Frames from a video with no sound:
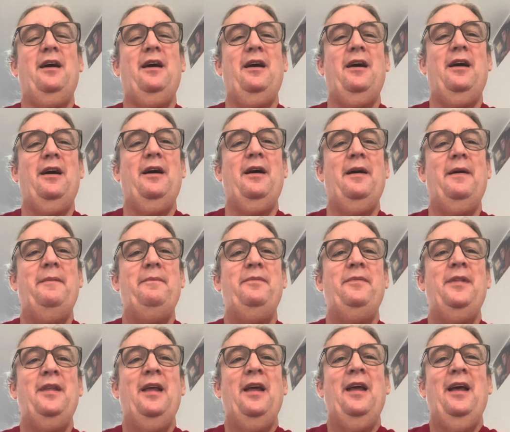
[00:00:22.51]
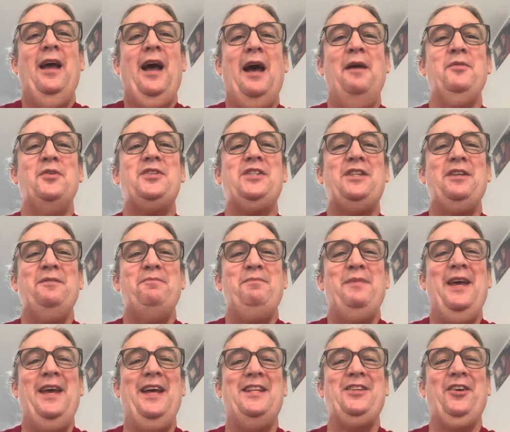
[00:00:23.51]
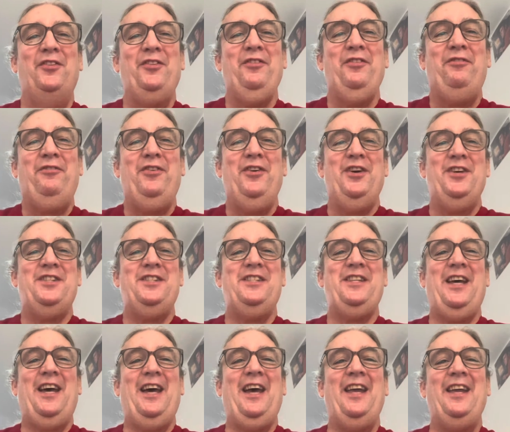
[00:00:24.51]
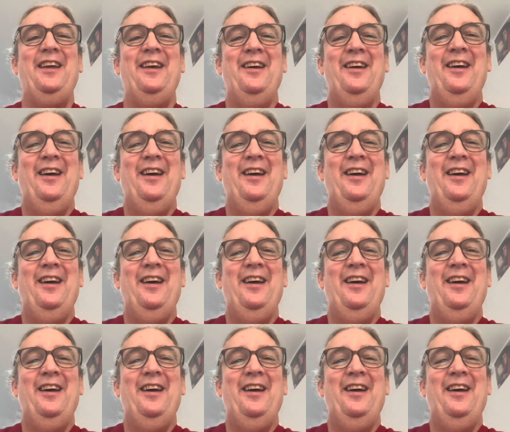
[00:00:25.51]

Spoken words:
I must admit, on the first day,